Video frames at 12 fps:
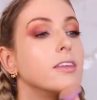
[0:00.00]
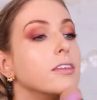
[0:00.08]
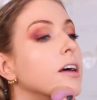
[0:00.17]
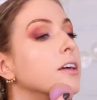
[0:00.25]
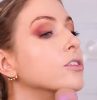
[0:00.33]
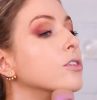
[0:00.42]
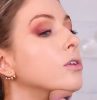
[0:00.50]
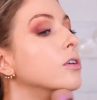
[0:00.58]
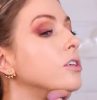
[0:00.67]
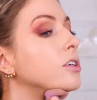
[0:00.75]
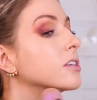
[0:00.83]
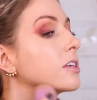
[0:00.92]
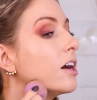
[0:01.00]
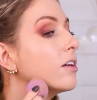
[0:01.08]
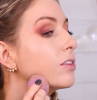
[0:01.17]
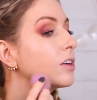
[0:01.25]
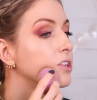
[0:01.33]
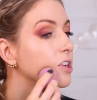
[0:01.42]
Such gorgeous
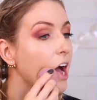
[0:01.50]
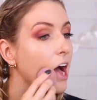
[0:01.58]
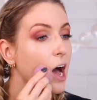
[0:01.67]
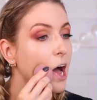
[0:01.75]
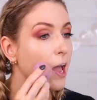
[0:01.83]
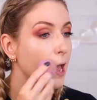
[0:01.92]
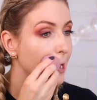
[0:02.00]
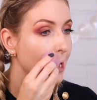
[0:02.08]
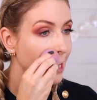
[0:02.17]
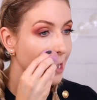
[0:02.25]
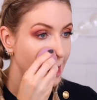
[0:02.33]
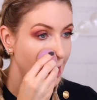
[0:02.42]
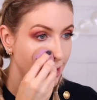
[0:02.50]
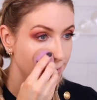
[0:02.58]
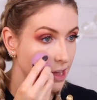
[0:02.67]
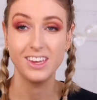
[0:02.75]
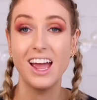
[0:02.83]
coverage. I love it.